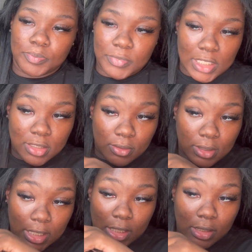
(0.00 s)
I just don't
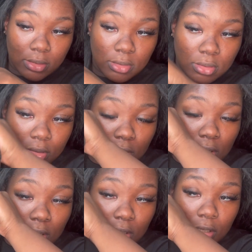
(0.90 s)
like it.
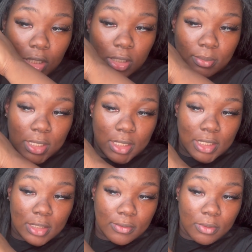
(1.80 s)
I learned my
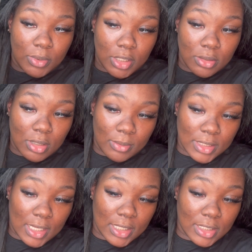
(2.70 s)
lesson from being
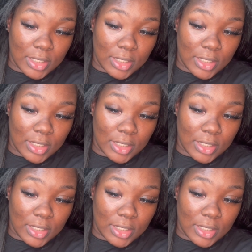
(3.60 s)
traumatized.